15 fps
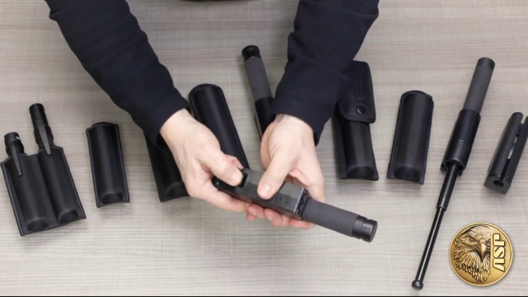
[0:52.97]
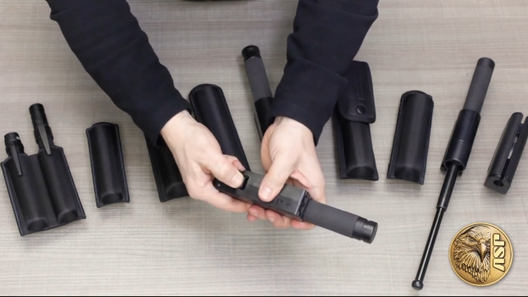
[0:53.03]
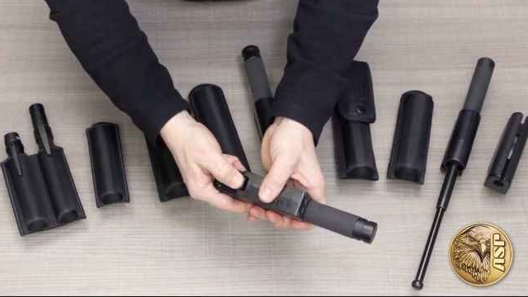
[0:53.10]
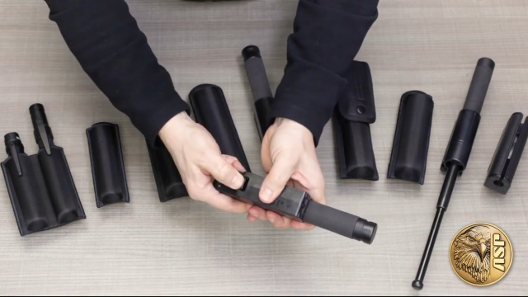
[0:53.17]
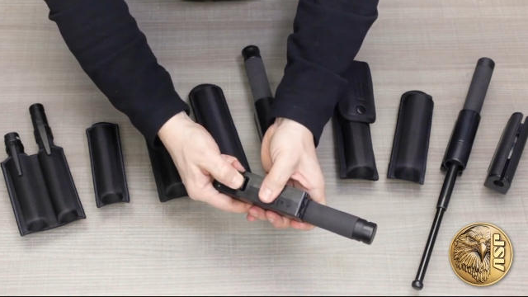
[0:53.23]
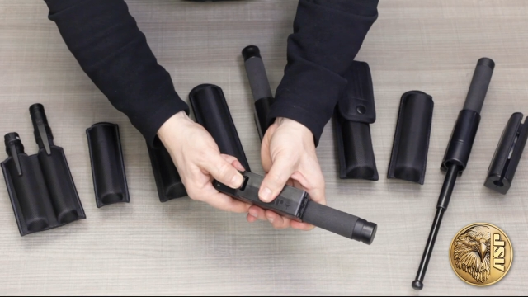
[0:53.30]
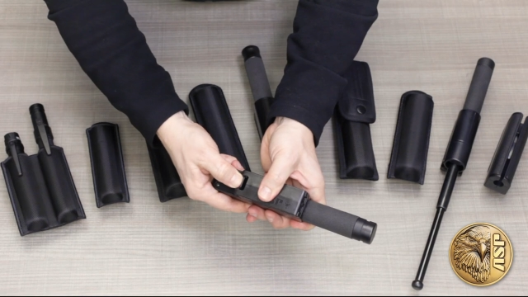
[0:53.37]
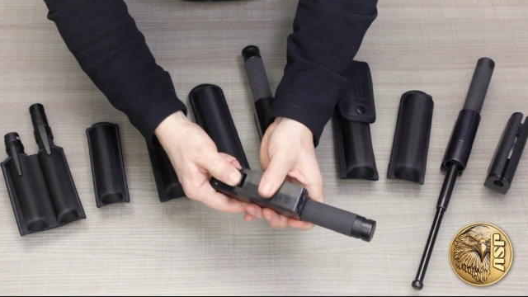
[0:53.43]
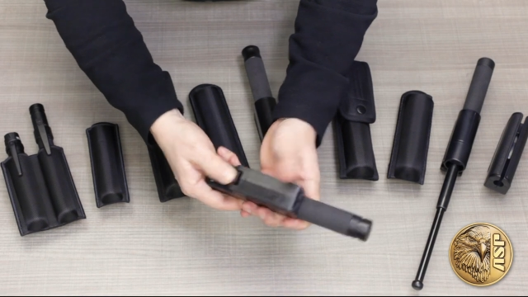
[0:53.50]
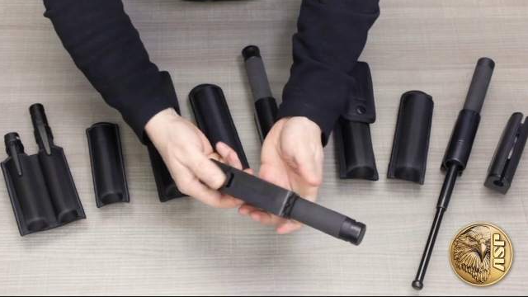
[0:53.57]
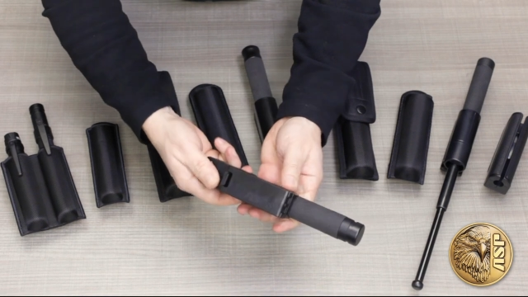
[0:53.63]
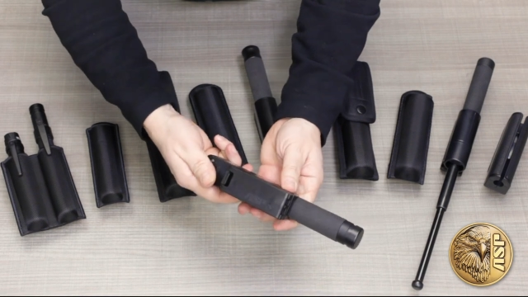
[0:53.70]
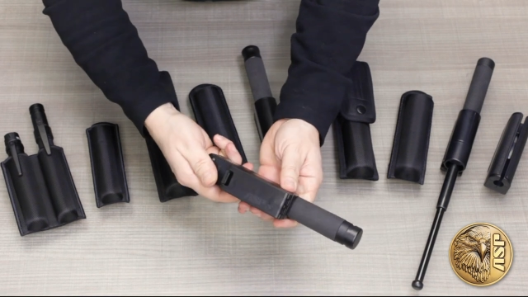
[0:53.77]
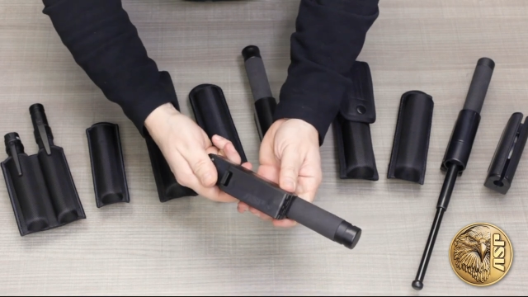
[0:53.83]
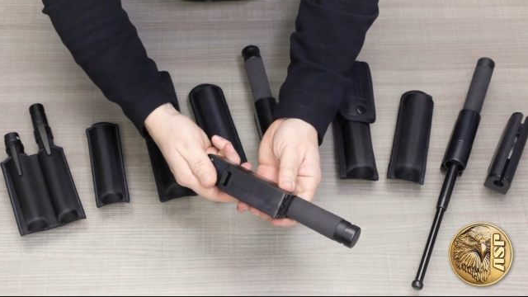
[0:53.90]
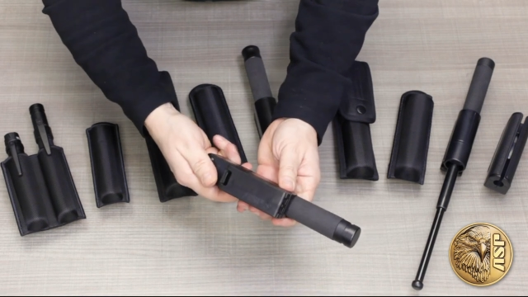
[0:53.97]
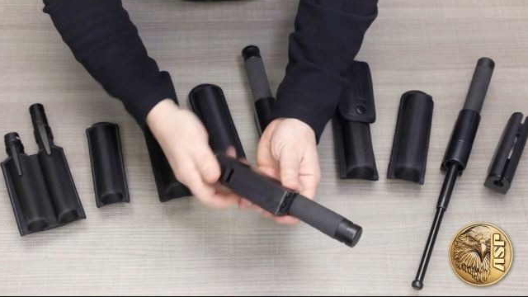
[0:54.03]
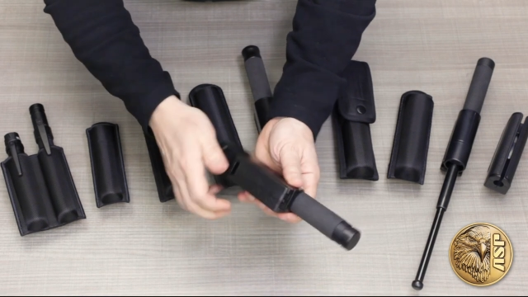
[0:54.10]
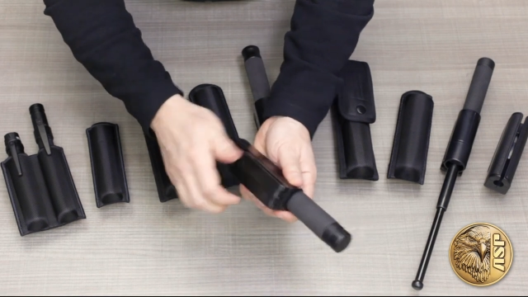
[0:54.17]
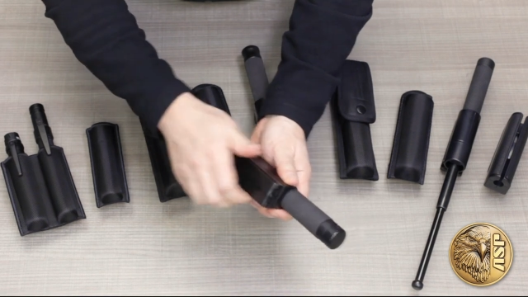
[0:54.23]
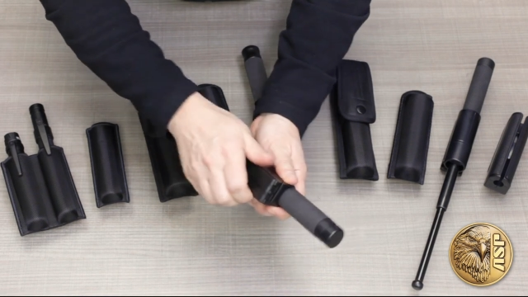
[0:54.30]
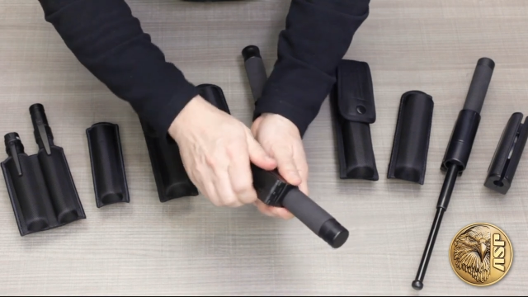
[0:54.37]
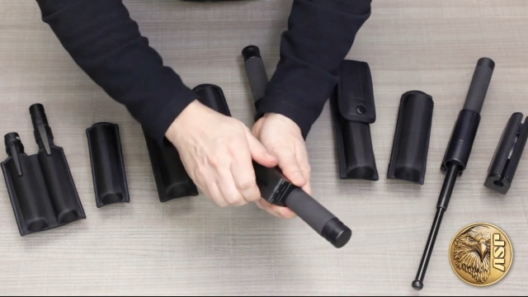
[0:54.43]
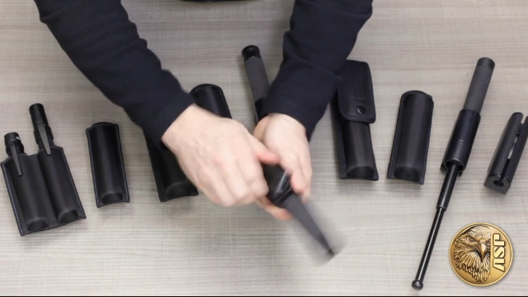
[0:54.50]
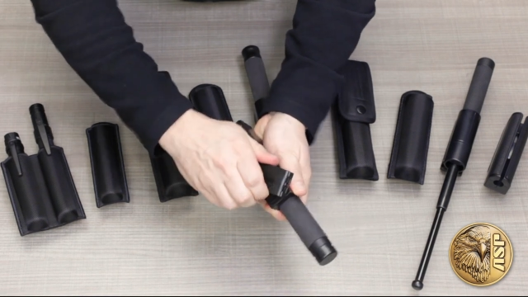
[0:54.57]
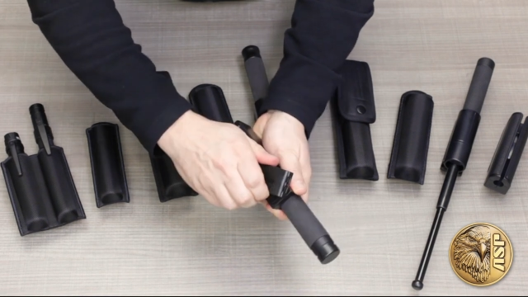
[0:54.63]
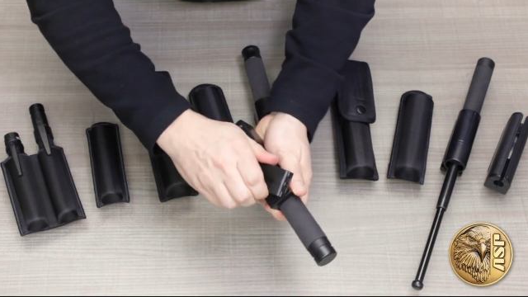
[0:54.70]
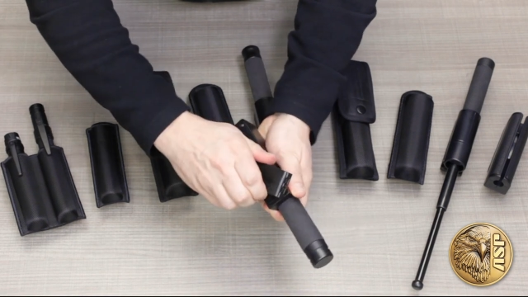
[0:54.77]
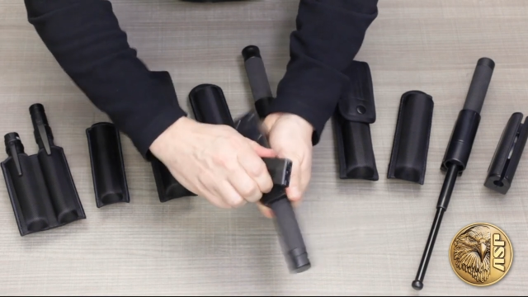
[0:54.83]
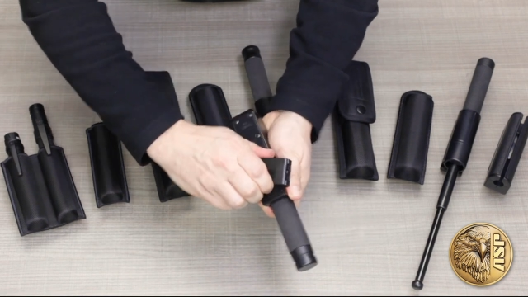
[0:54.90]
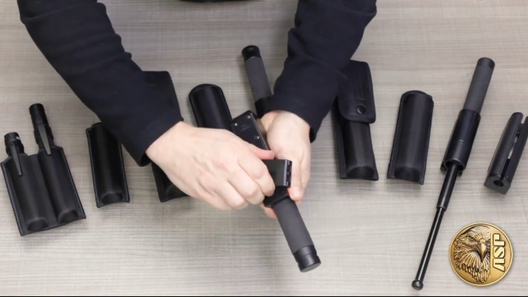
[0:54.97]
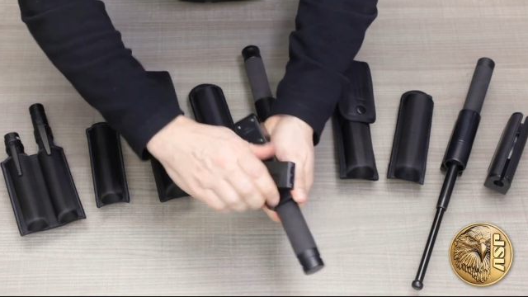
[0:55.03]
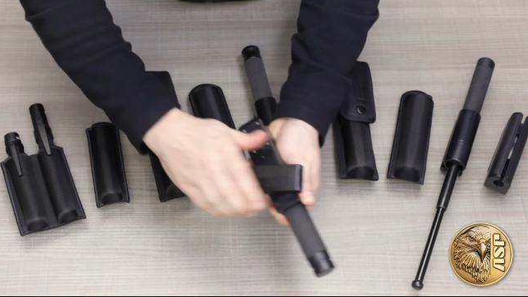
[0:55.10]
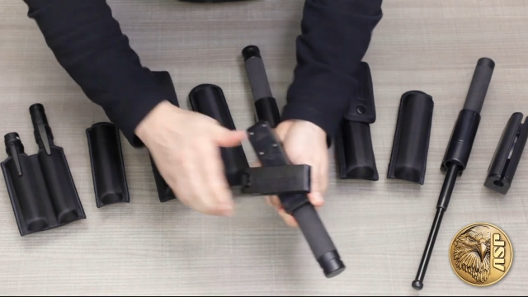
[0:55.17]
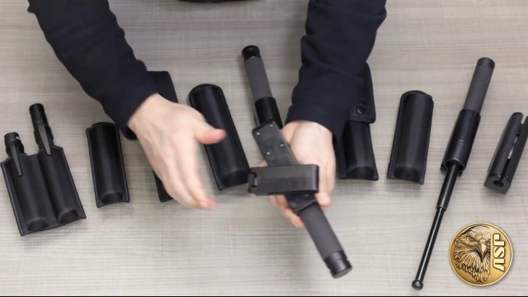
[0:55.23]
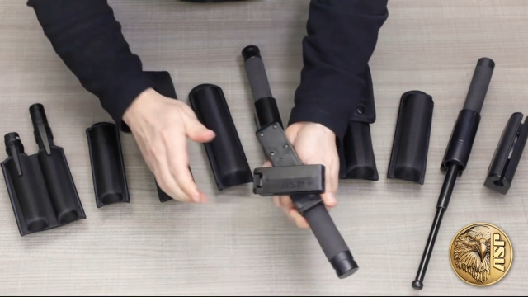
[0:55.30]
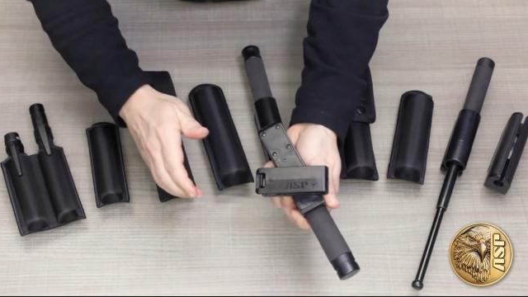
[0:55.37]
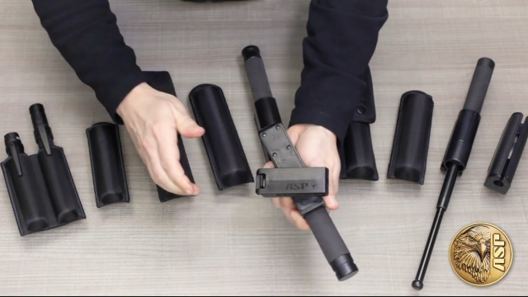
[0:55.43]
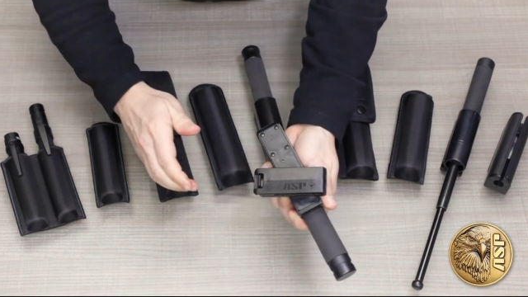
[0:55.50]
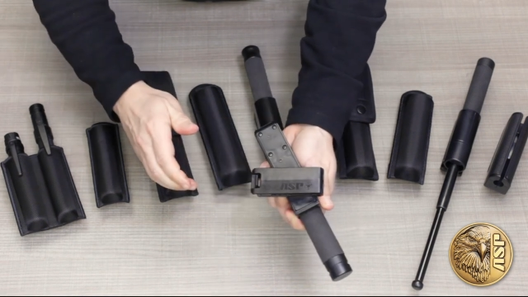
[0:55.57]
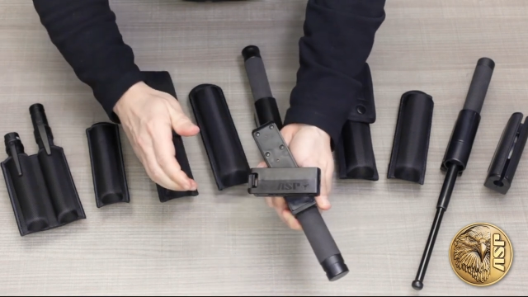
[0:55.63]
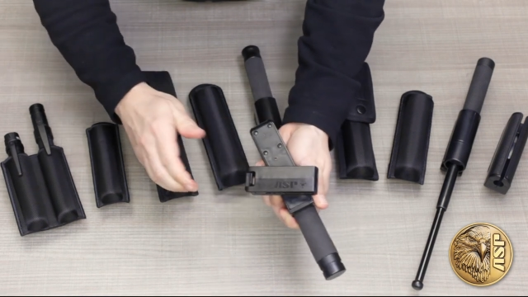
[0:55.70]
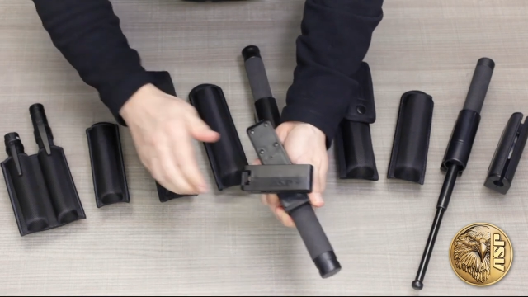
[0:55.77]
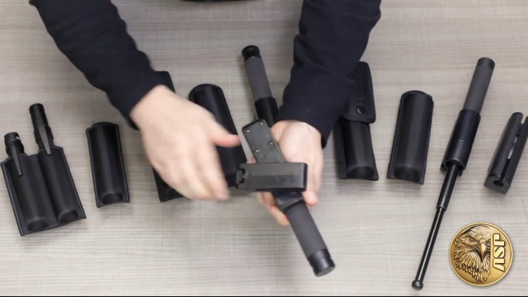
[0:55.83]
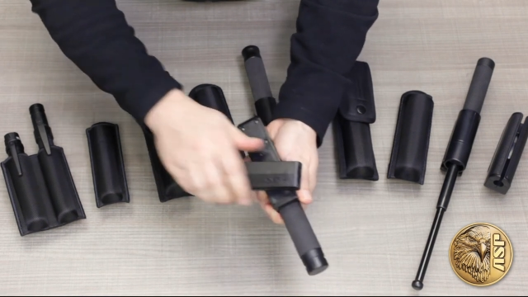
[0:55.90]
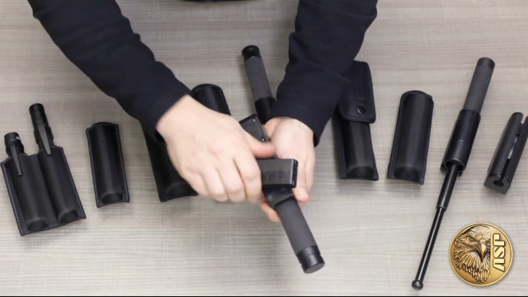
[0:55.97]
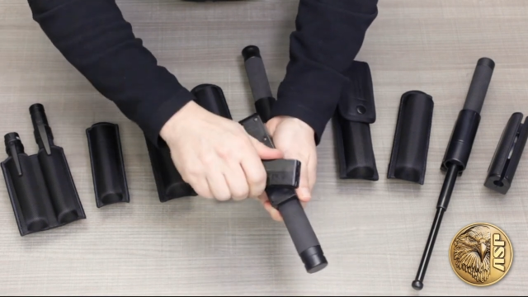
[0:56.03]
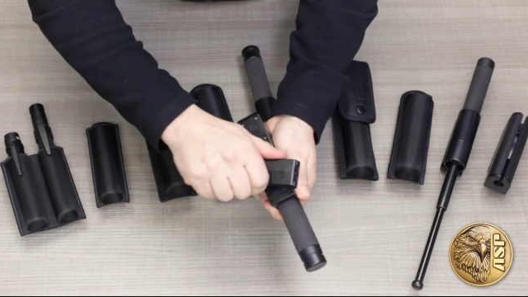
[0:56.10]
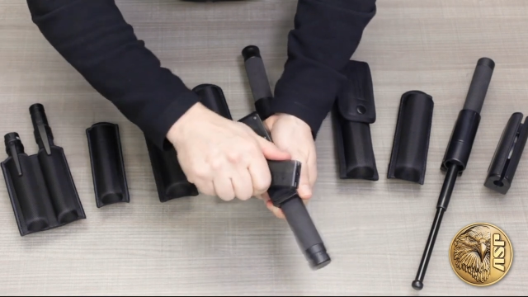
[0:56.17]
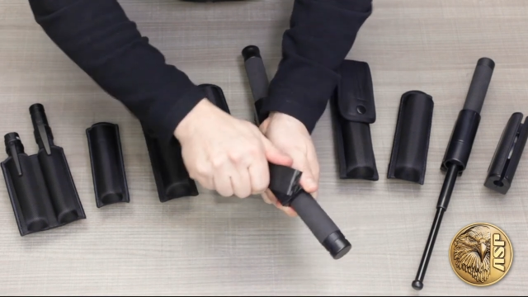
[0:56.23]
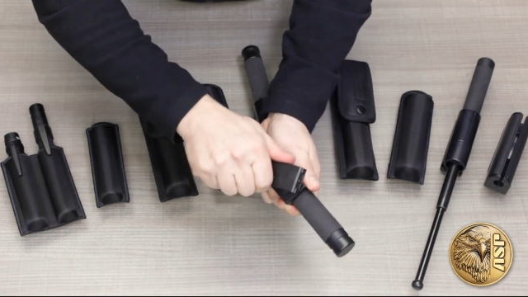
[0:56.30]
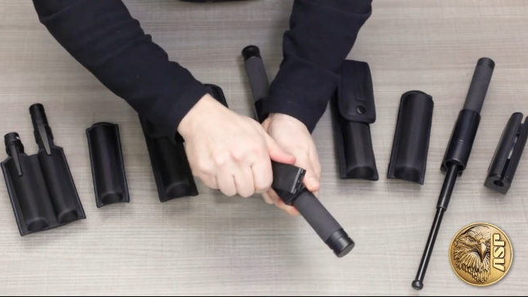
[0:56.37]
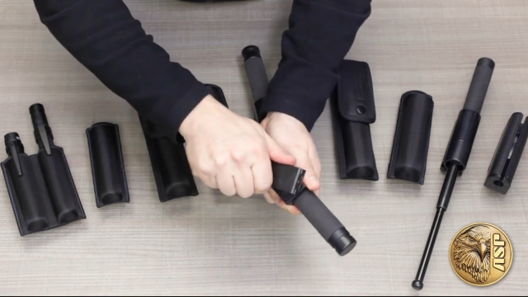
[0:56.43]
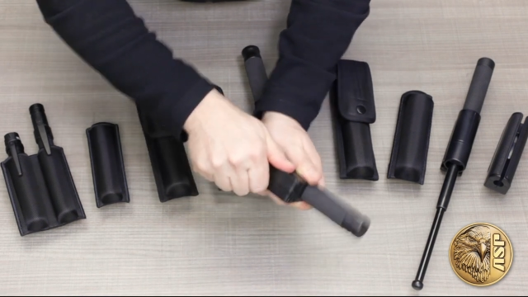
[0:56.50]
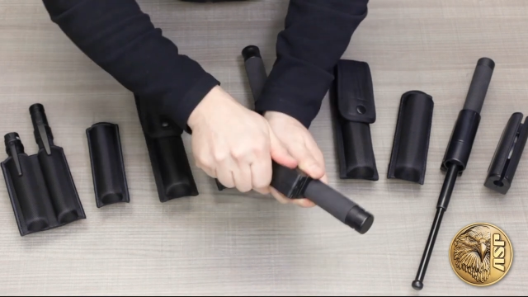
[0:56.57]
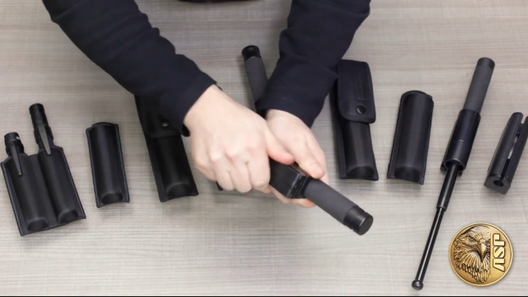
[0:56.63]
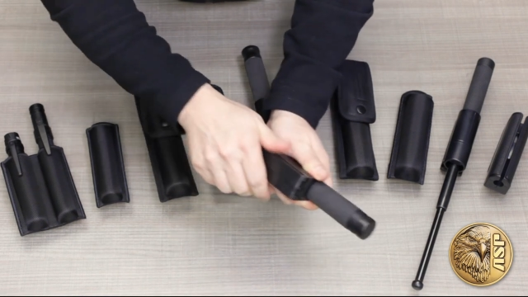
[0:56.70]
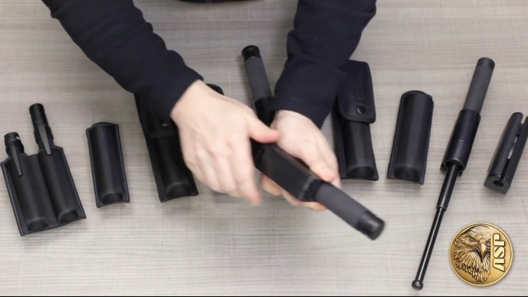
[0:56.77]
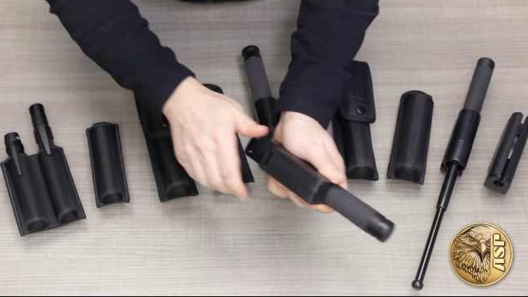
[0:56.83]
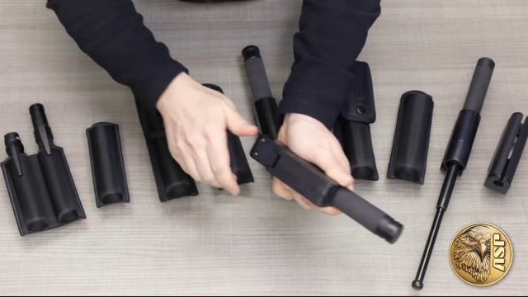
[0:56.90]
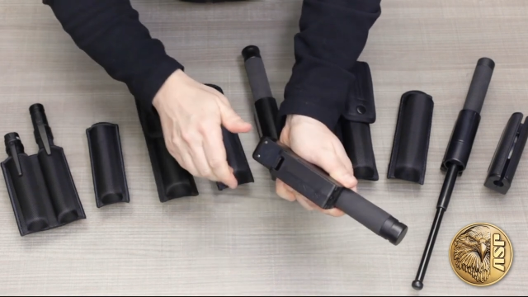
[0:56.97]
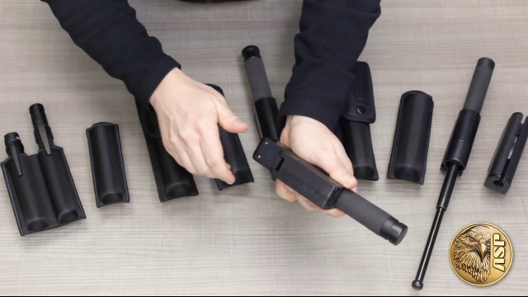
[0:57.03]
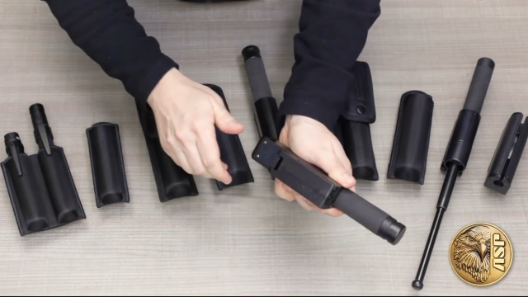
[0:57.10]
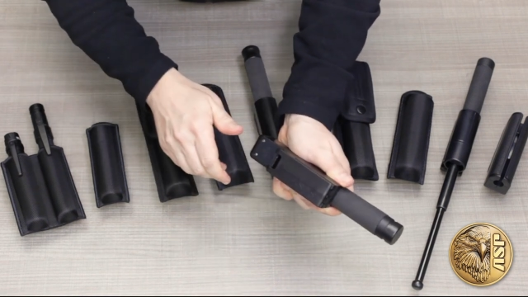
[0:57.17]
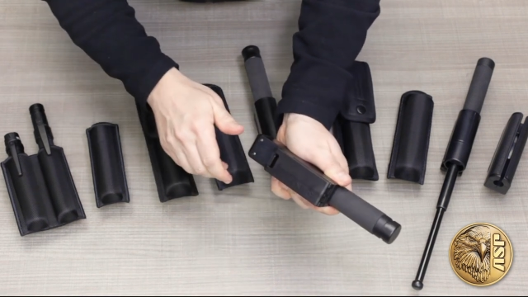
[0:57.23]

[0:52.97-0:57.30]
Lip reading: Nobody's mouth can be seen.